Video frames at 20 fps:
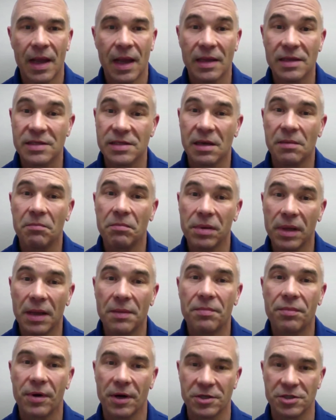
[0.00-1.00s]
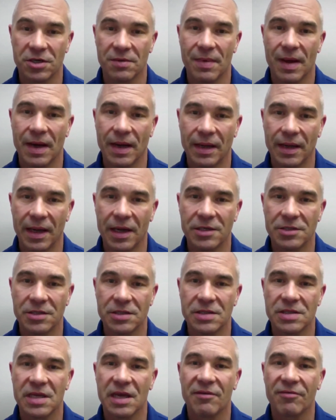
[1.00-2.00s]
and some blood pressure
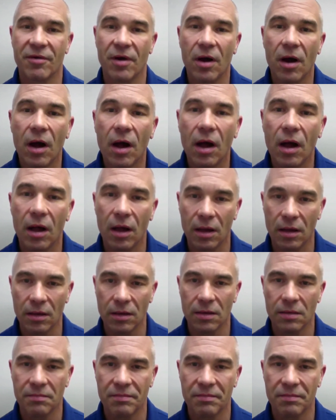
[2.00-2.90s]
medications have all